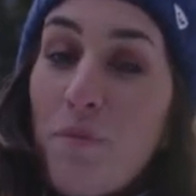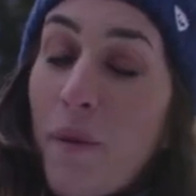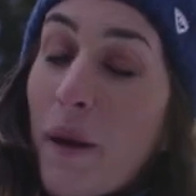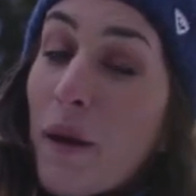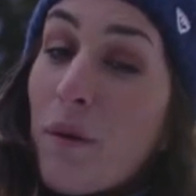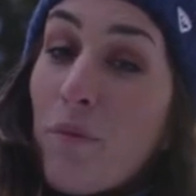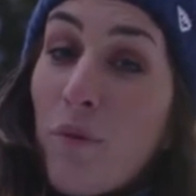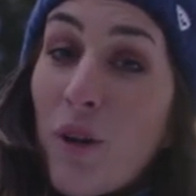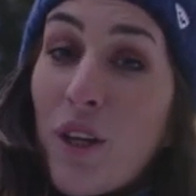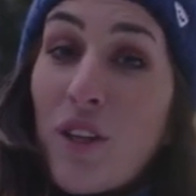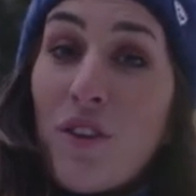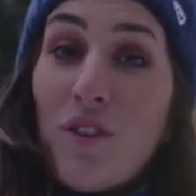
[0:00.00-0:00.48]

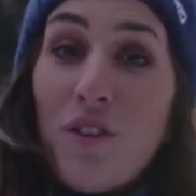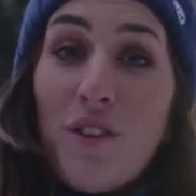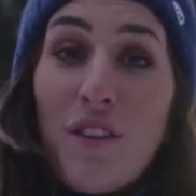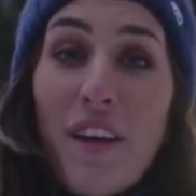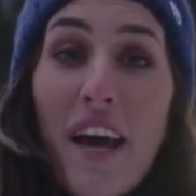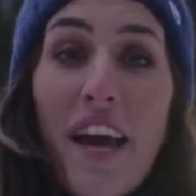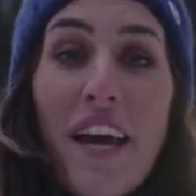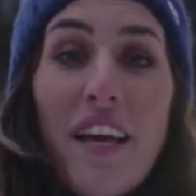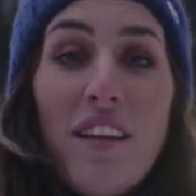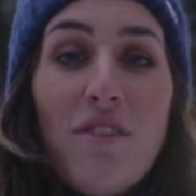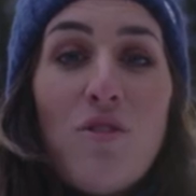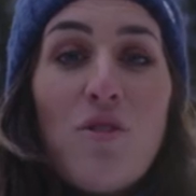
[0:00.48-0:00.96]
bring me
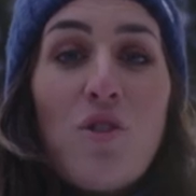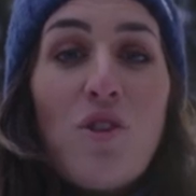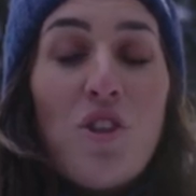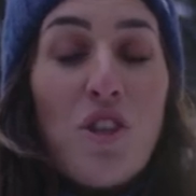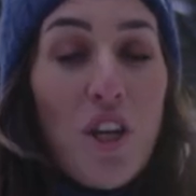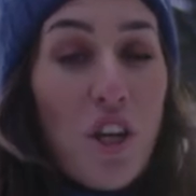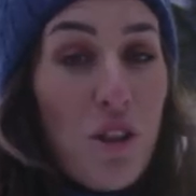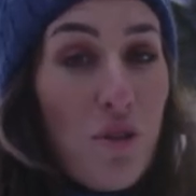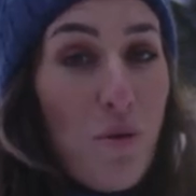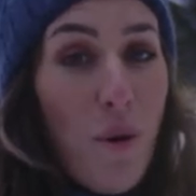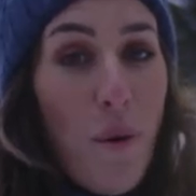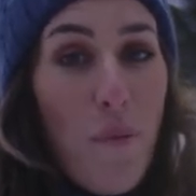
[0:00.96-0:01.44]
today to
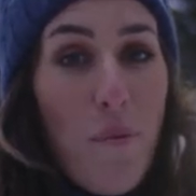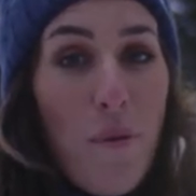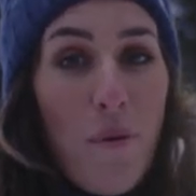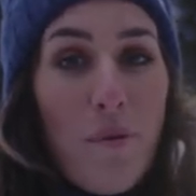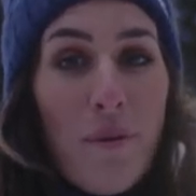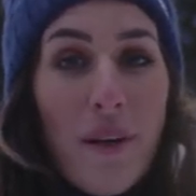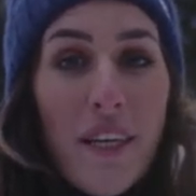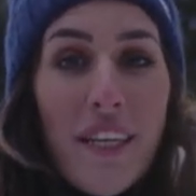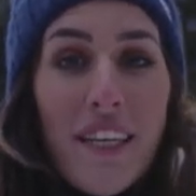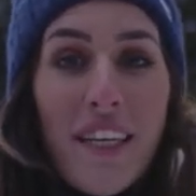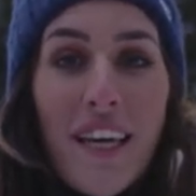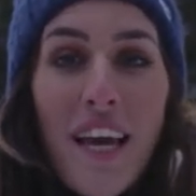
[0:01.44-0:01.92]
Czech
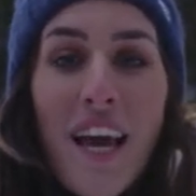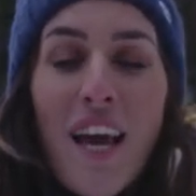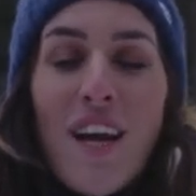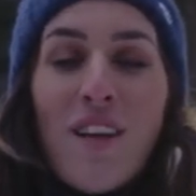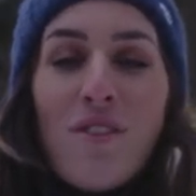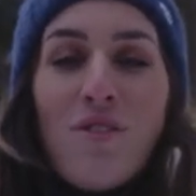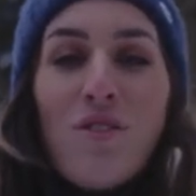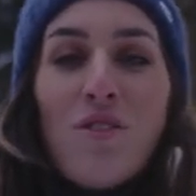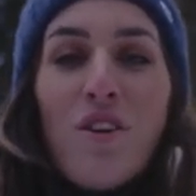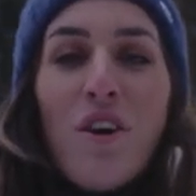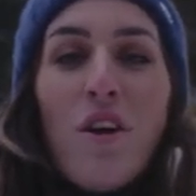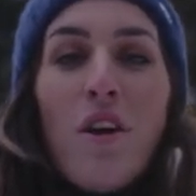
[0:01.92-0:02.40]
Republic,
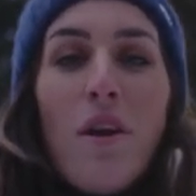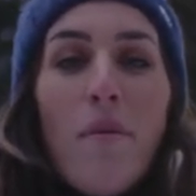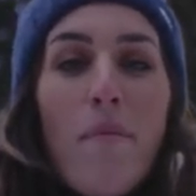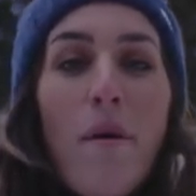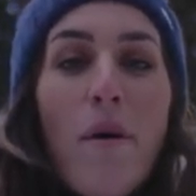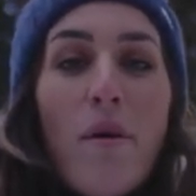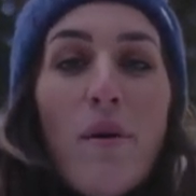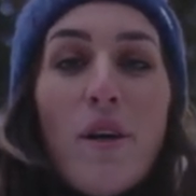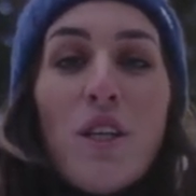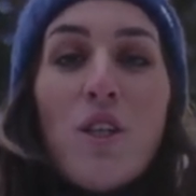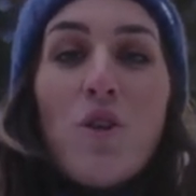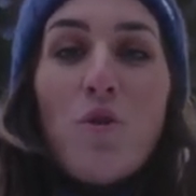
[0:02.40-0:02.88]
to the
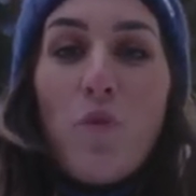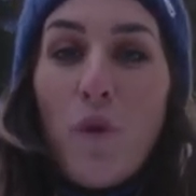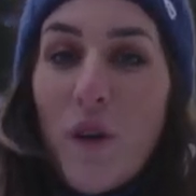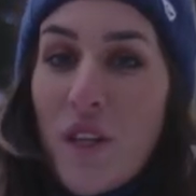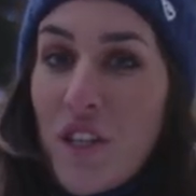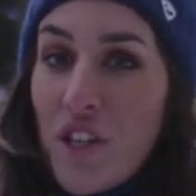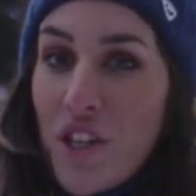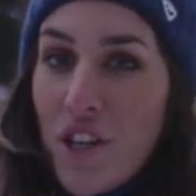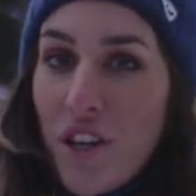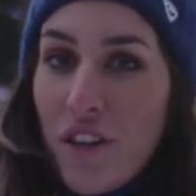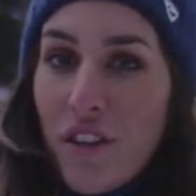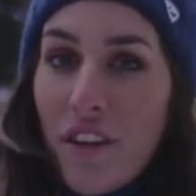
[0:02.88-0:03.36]
Liberec
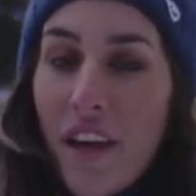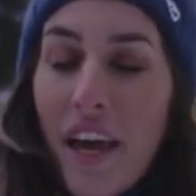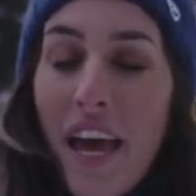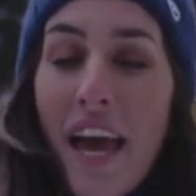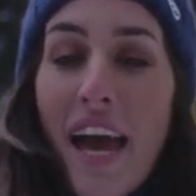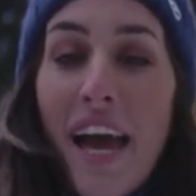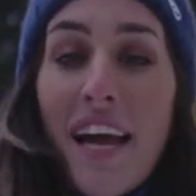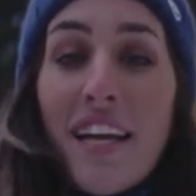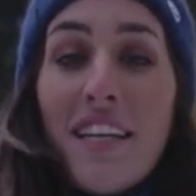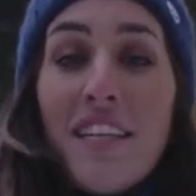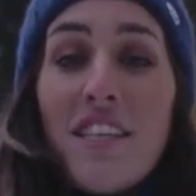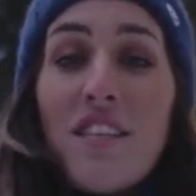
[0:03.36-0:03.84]
region.
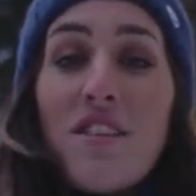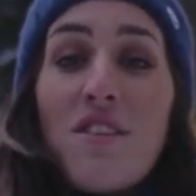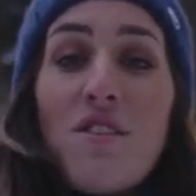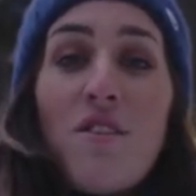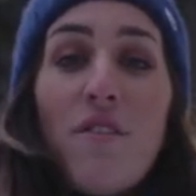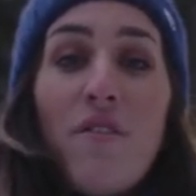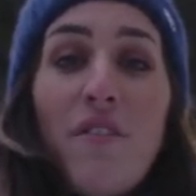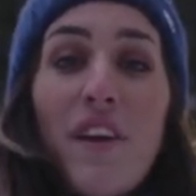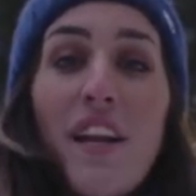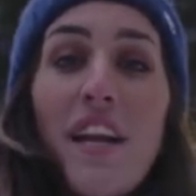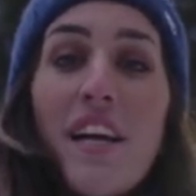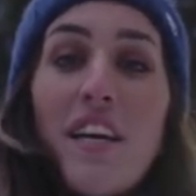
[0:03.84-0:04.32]
And it's
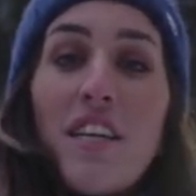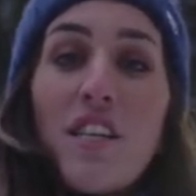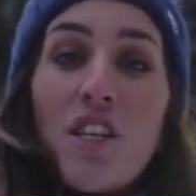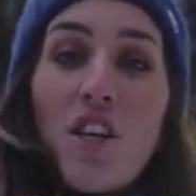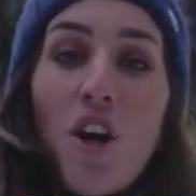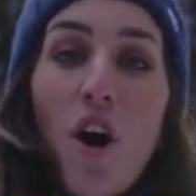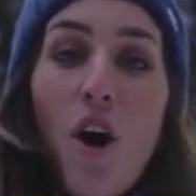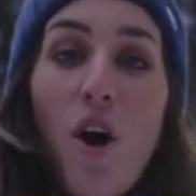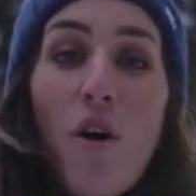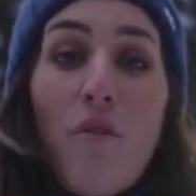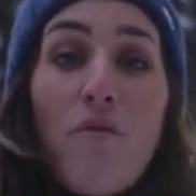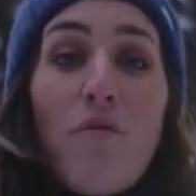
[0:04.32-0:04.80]
the village
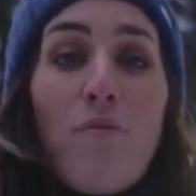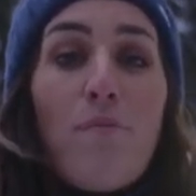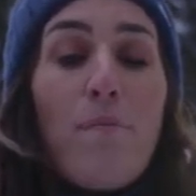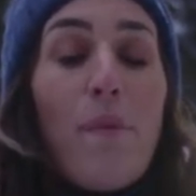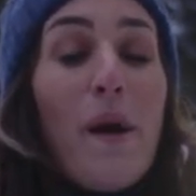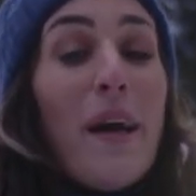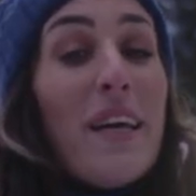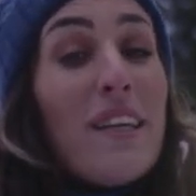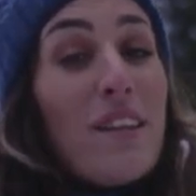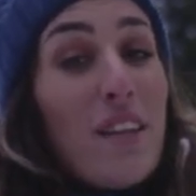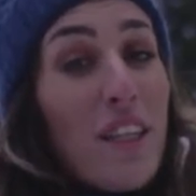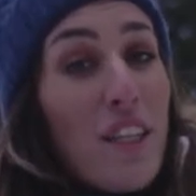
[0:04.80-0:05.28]
of
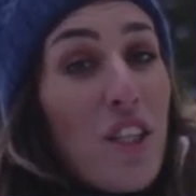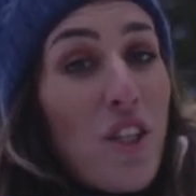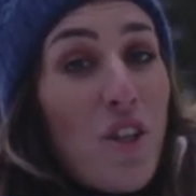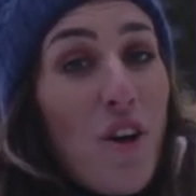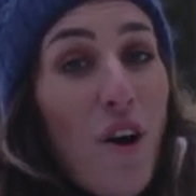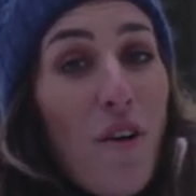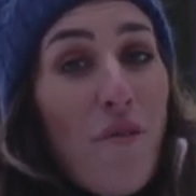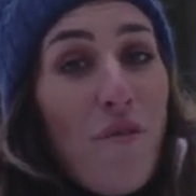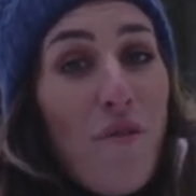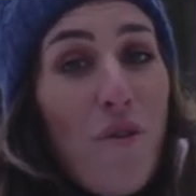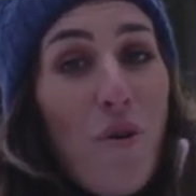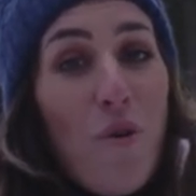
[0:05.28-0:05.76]

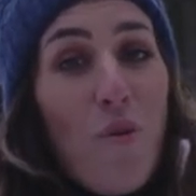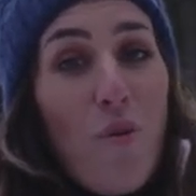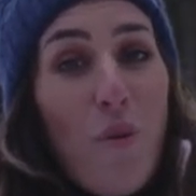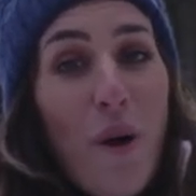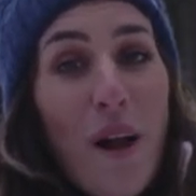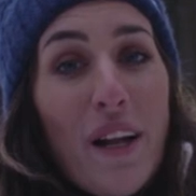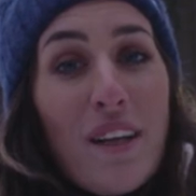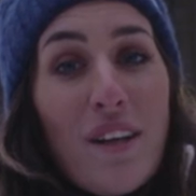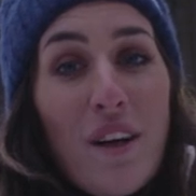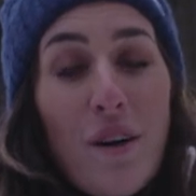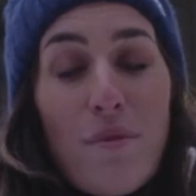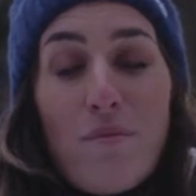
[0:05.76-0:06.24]
Bedřichov who
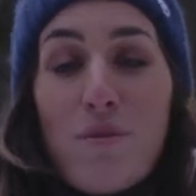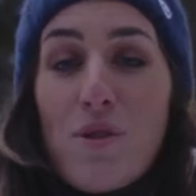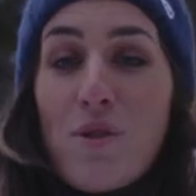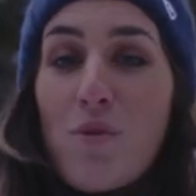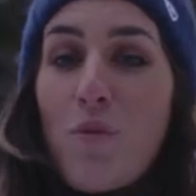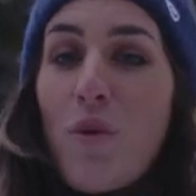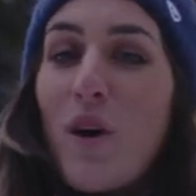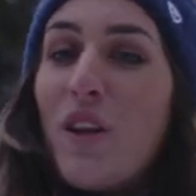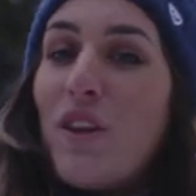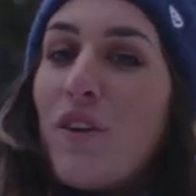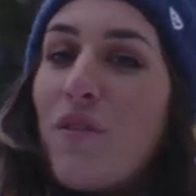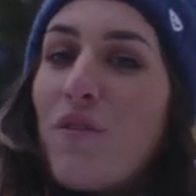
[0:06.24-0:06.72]
welcomes
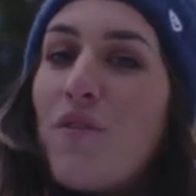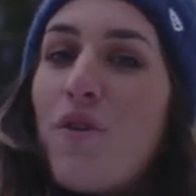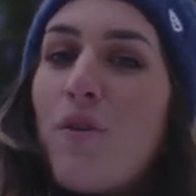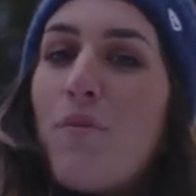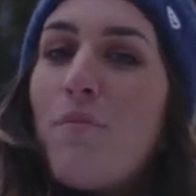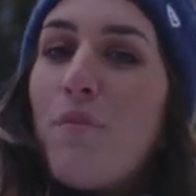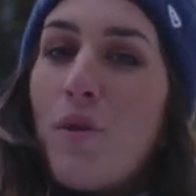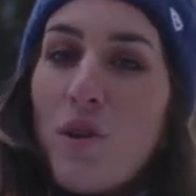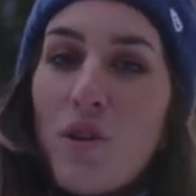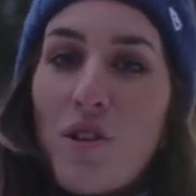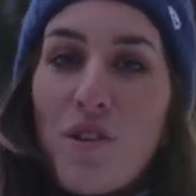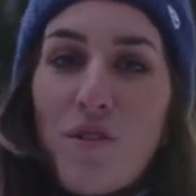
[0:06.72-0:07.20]
one of the
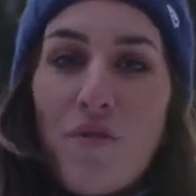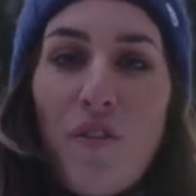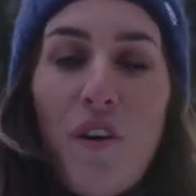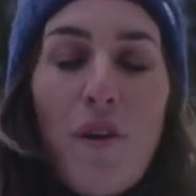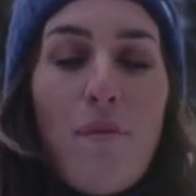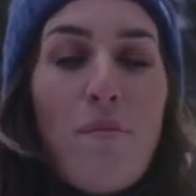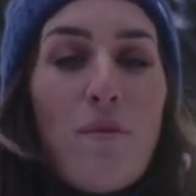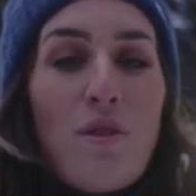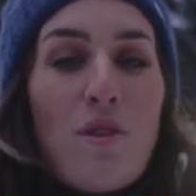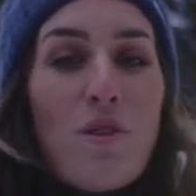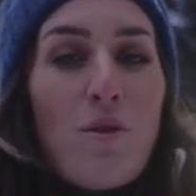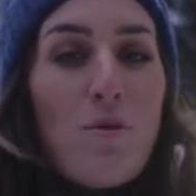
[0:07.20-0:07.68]
most famous